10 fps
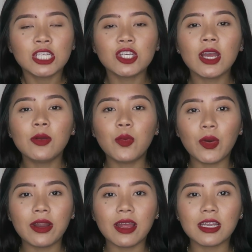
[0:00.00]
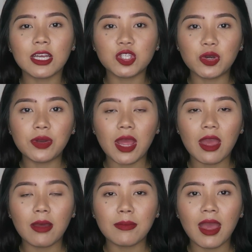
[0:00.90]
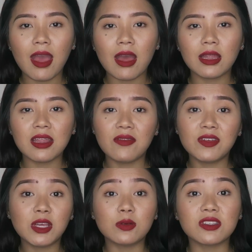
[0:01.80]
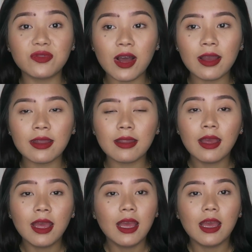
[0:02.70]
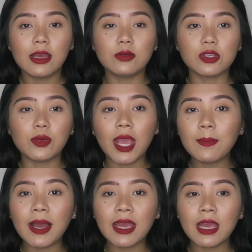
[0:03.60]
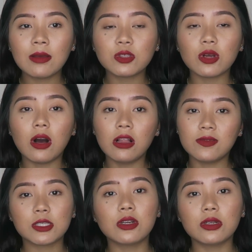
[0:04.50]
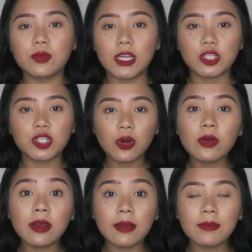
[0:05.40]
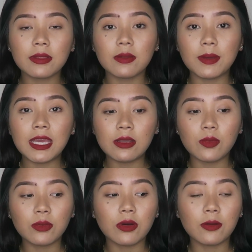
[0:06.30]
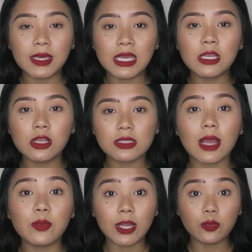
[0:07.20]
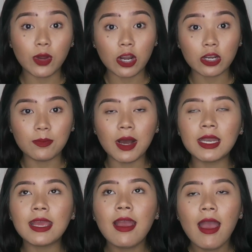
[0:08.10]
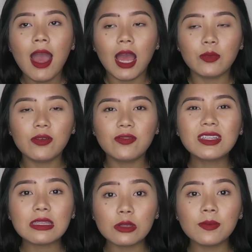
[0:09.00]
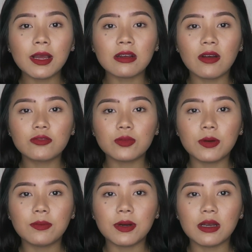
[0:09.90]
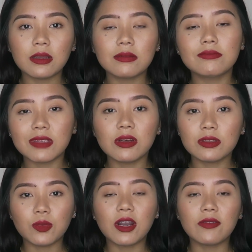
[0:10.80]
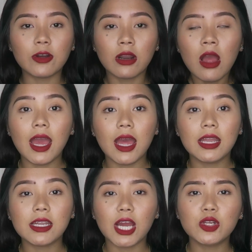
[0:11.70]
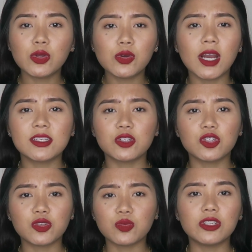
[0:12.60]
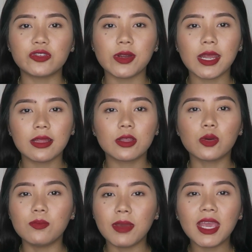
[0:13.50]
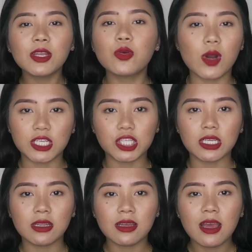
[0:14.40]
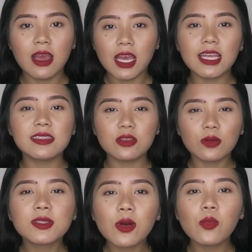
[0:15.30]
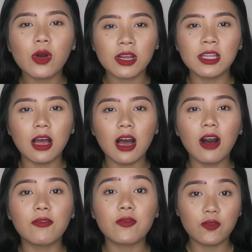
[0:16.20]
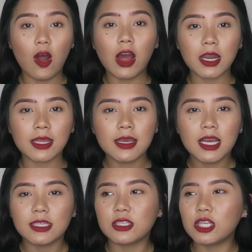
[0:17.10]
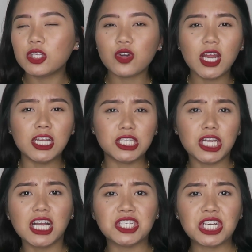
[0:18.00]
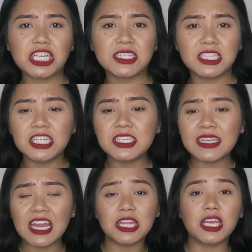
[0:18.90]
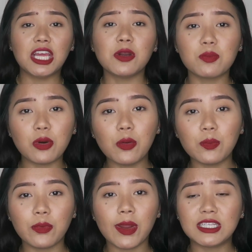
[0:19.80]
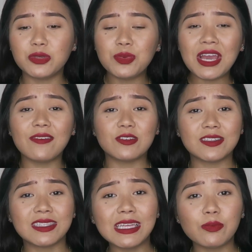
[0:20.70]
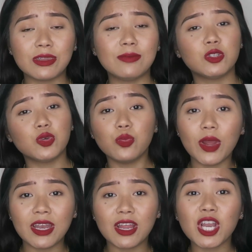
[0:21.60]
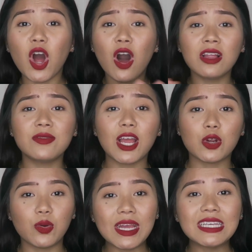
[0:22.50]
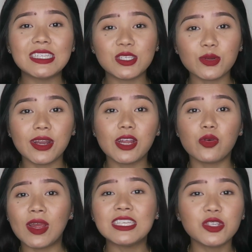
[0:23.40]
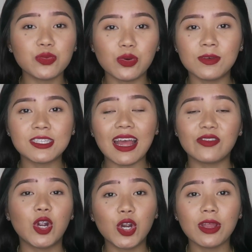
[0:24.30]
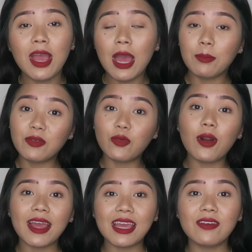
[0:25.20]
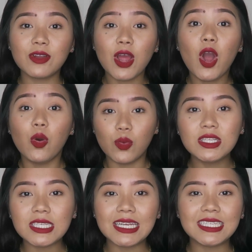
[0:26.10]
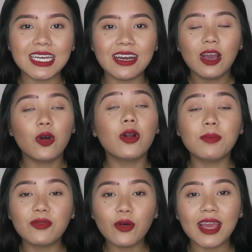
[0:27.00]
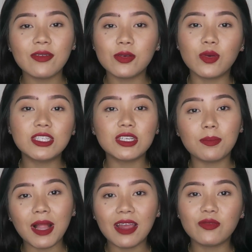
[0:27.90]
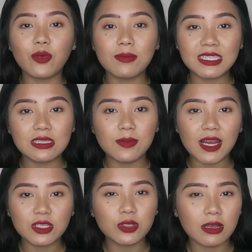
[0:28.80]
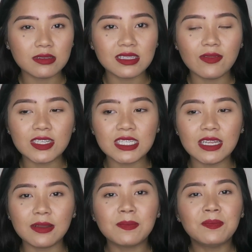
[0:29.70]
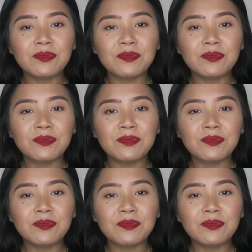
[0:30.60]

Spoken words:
So I wore it and I showed him, and everything was fine. It was okay by him. So all of us girls, we had to show him the bikini, what our bikini looked like, we had to wear on our body. And we felt a little bit uncomfortable, but it's whatever. And I know you guys are just wondering, the main question is, Lobsang Wangyal a fraud? Did he try to touch us? Did he say anything inappropriate? Did we have to sleep with him to win? And all of that crazy story, crazy rumors that I've heard before I even went to India, or before I even went to apply for Miss Tibet 2017.